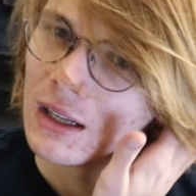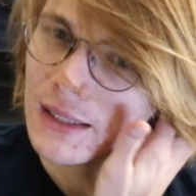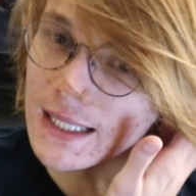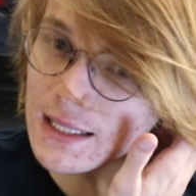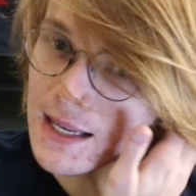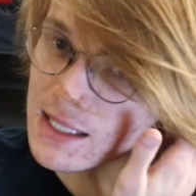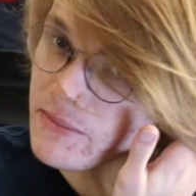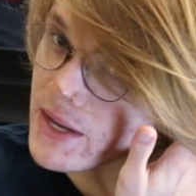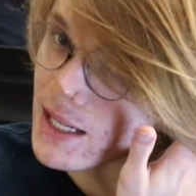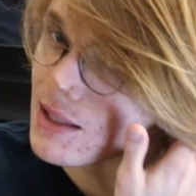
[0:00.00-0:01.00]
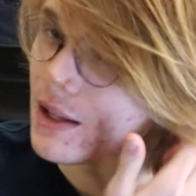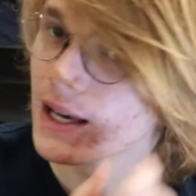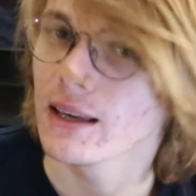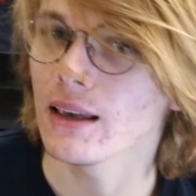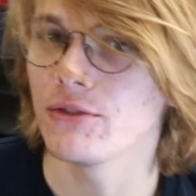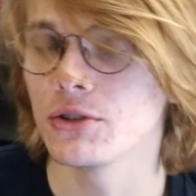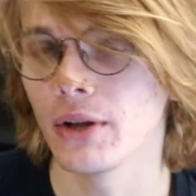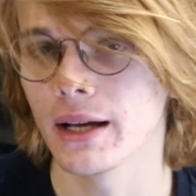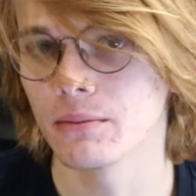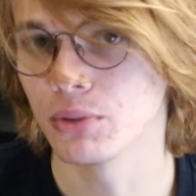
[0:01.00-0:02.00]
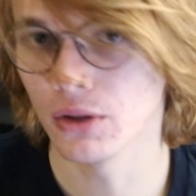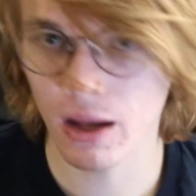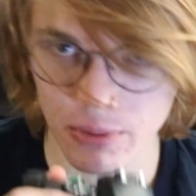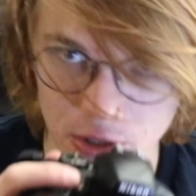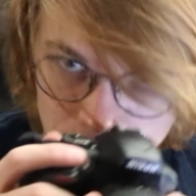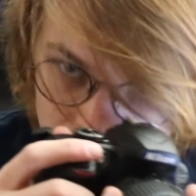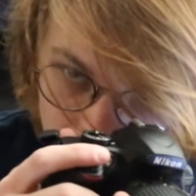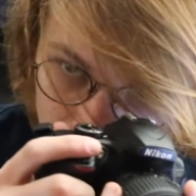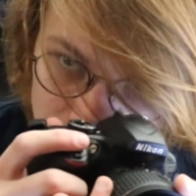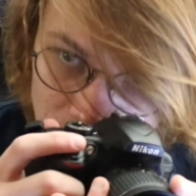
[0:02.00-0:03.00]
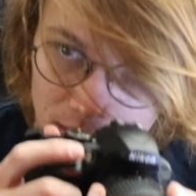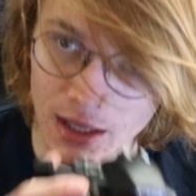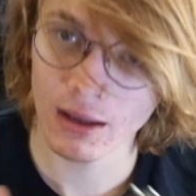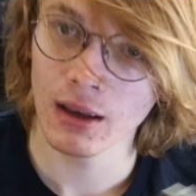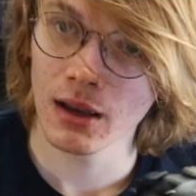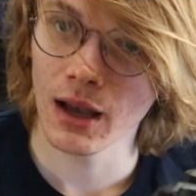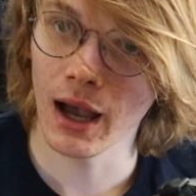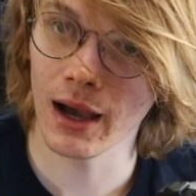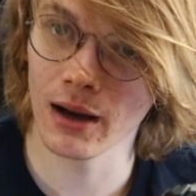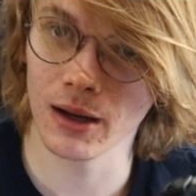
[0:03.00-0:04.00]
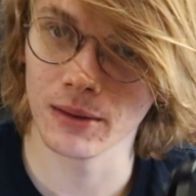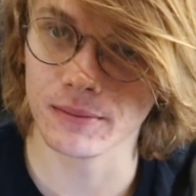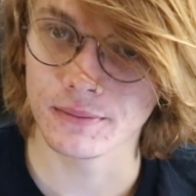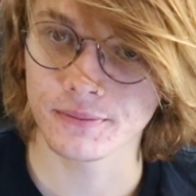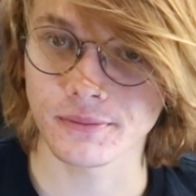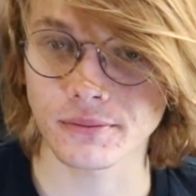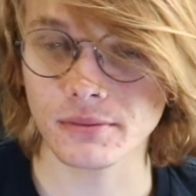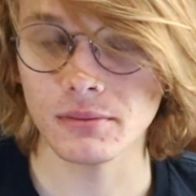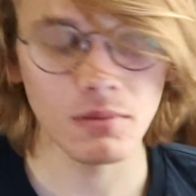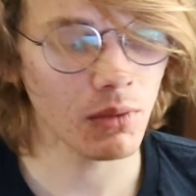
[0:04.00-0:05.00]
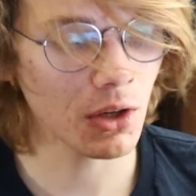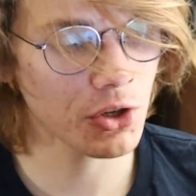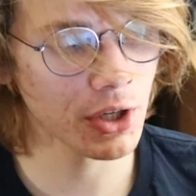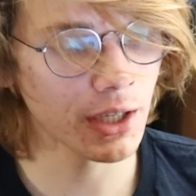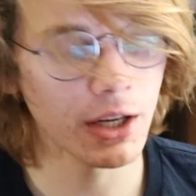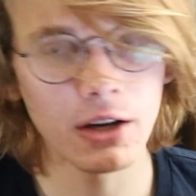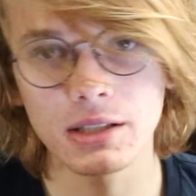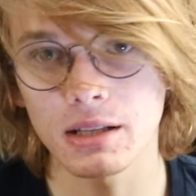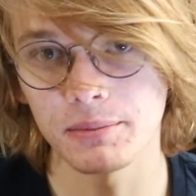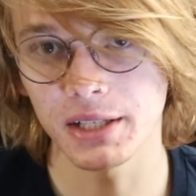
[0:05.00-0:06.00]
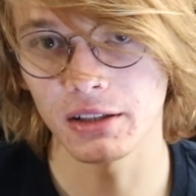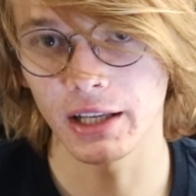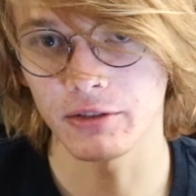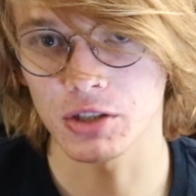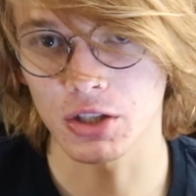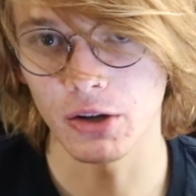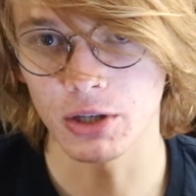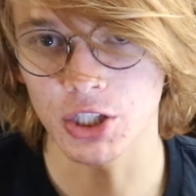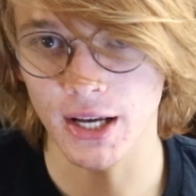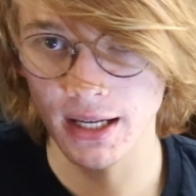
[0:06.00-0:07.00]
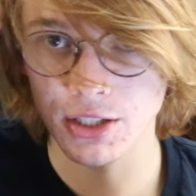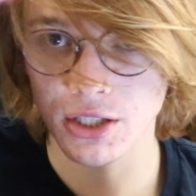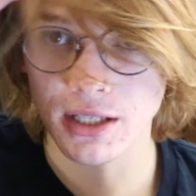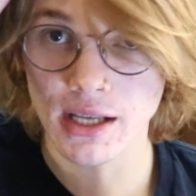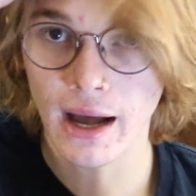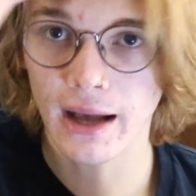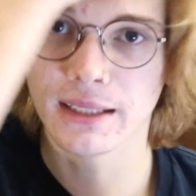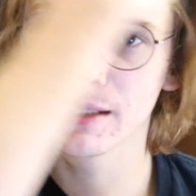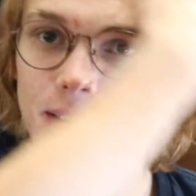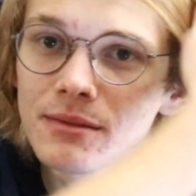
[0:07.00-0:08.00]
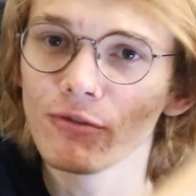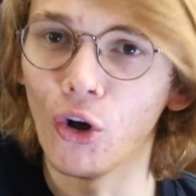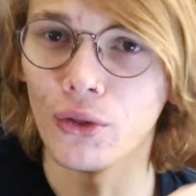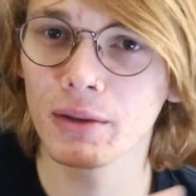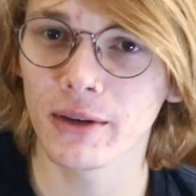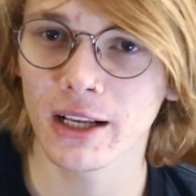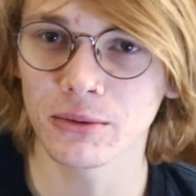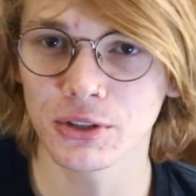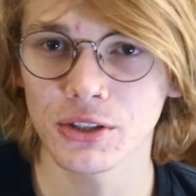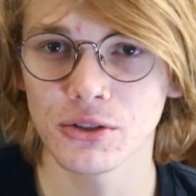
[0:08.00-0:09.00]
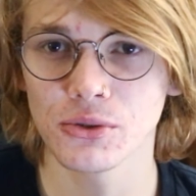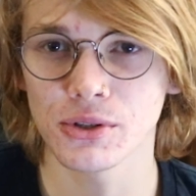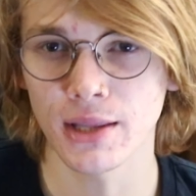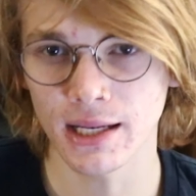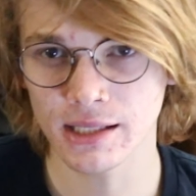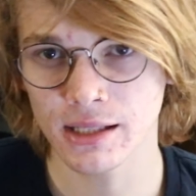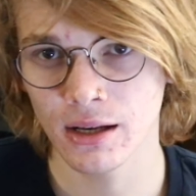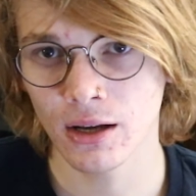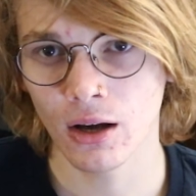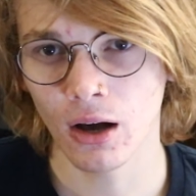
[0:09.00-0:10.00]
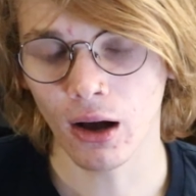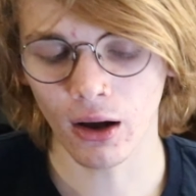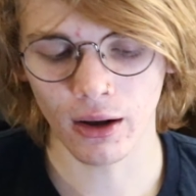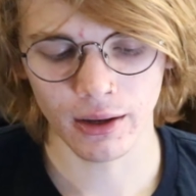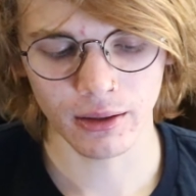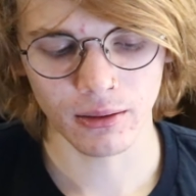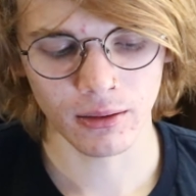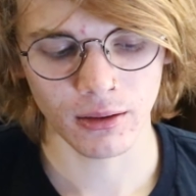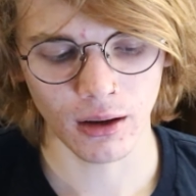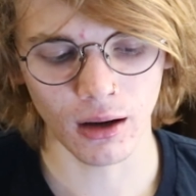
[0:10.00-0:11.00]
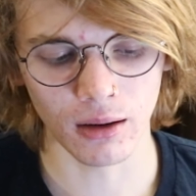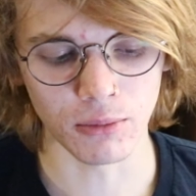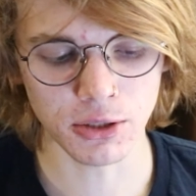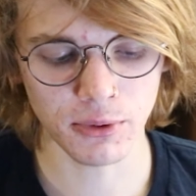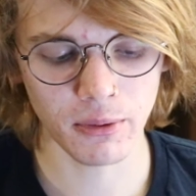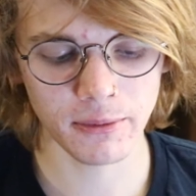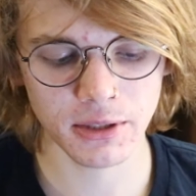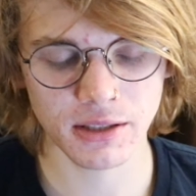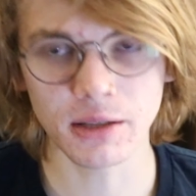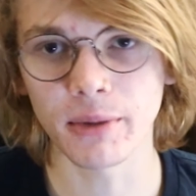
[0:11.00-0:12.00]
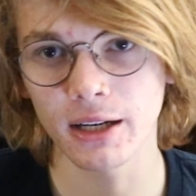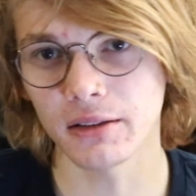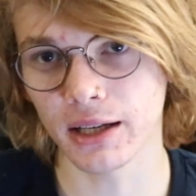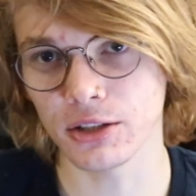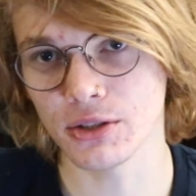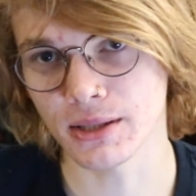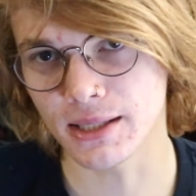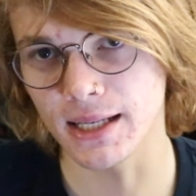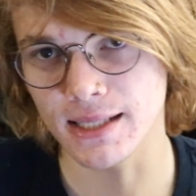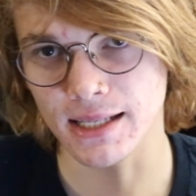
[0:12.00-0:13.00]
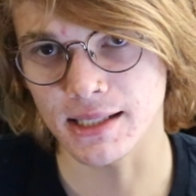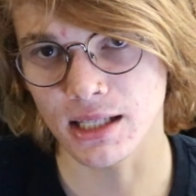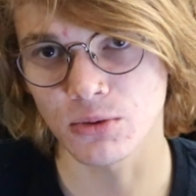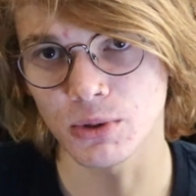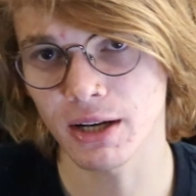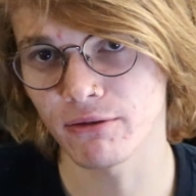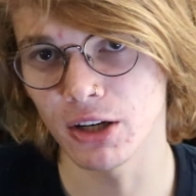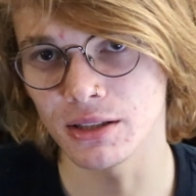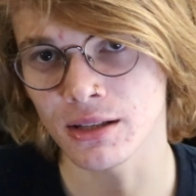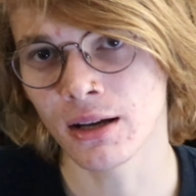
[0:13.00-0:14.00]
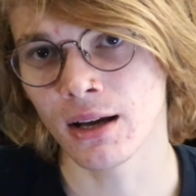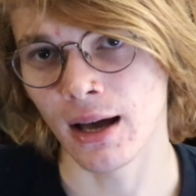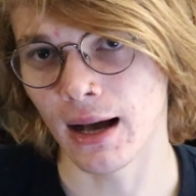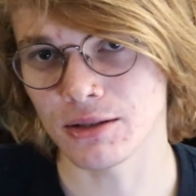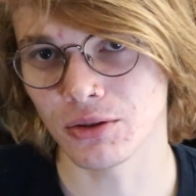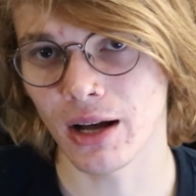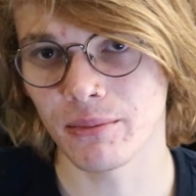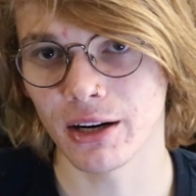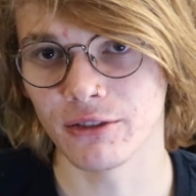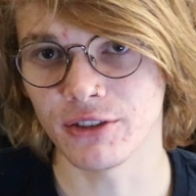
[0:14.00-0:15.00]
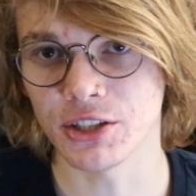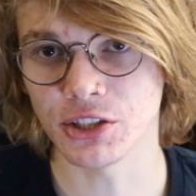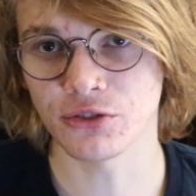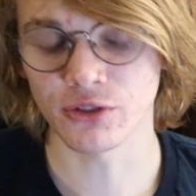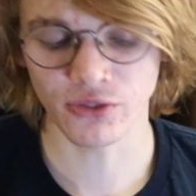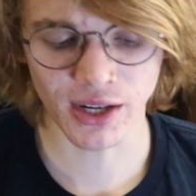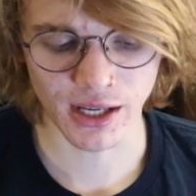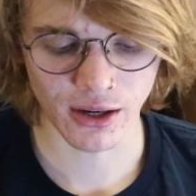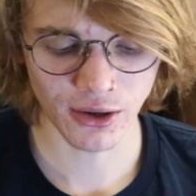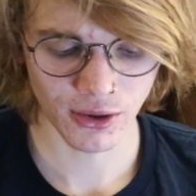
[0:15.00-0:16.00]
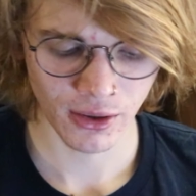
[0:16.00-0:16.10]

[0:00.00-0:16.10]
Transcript: Like it takes a minute to, like, if you like pull up and shoot up something, you're gonna notice a bit like of a slower change, because I've only been able to use this on multiple moments compared to like using the TSI 6, which I've noticed has a lot better features for video.